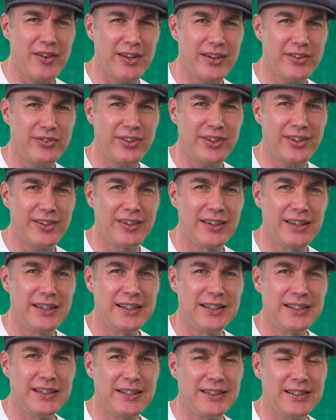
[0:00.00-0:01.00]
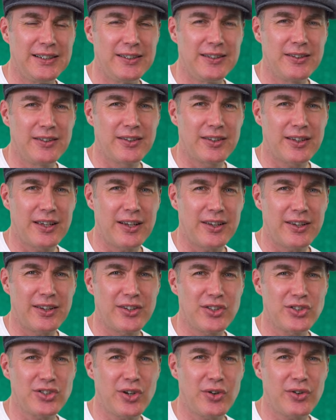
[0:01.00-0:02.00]
listen. Okay, I'm going
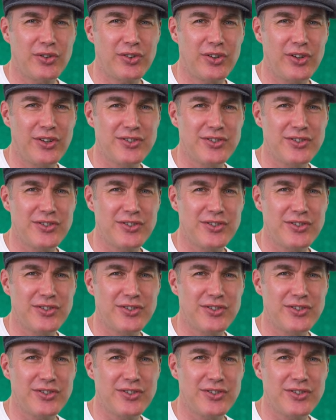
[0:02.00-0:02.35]
to show it to you in